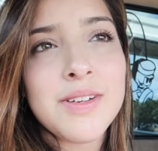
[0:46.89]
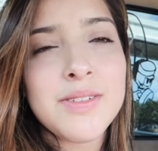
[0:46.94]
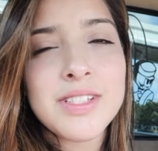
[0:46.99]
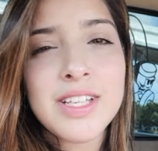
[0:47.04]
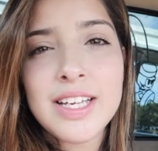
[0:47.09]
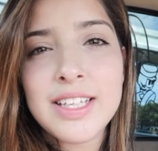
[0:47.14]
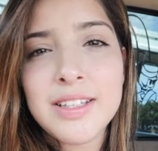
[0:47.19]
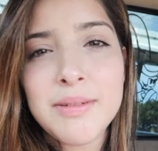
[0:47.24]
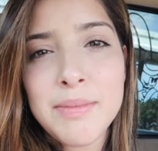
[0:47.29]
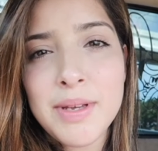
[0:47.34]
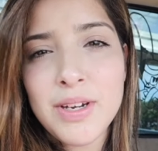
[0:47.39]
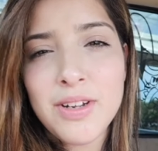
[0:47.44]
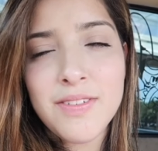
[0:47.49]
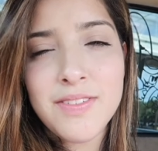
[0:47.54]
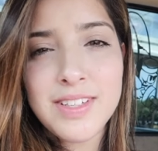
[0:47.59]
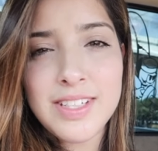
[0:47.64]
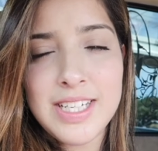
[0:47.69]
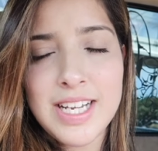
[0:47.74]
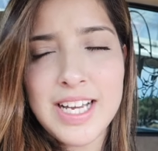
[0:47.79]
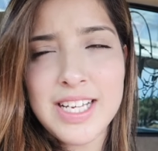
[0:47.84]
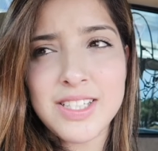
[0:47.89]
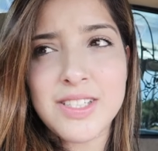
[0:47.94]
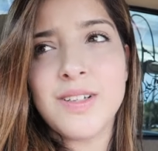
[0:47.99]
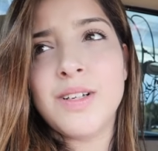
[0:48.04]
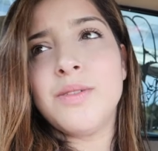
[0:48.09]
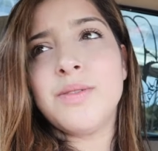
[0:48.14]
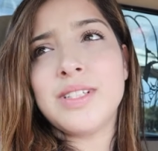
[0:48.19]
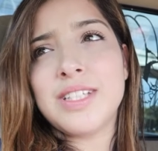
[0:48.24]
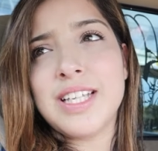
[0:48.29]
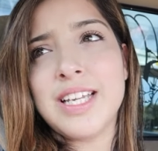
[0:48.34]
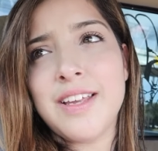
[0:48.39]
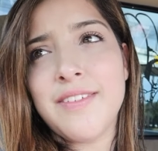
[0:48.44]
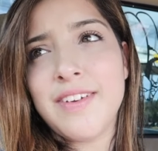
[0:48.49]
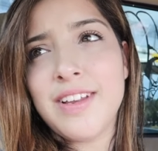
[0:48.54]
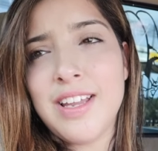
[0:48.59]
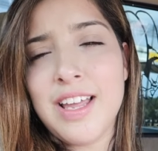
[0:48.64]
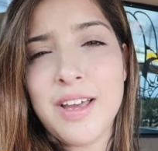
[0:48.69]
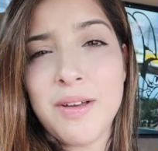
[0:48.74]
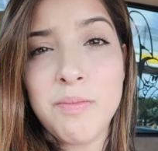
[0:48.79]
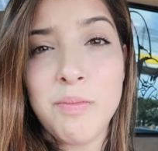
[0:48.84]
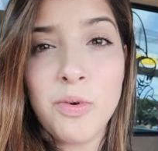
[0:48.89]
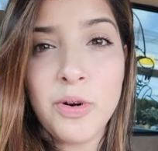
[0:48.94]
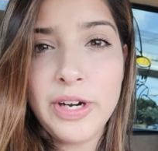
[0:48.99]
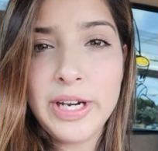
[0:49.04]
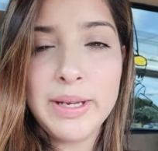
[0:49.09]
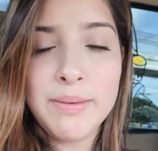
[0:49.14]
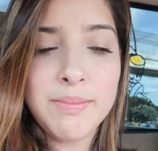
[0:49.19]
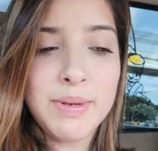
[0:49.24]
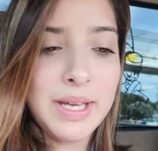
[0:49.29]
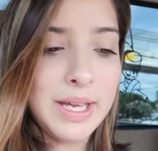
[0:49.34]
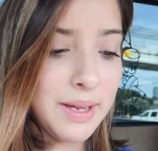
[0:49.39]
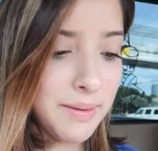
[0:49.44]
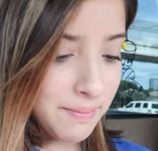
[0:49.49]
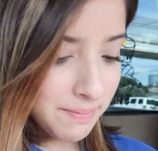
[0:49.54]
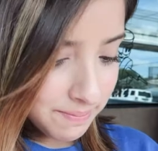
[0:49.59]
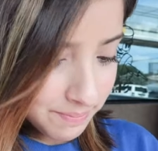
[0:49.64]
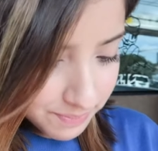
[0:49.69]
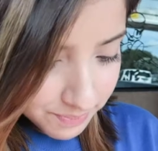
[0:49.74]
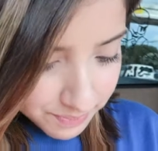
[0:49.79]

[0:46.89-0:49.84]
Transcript: It was like the middle of the day, so it wasn't even like morning pee.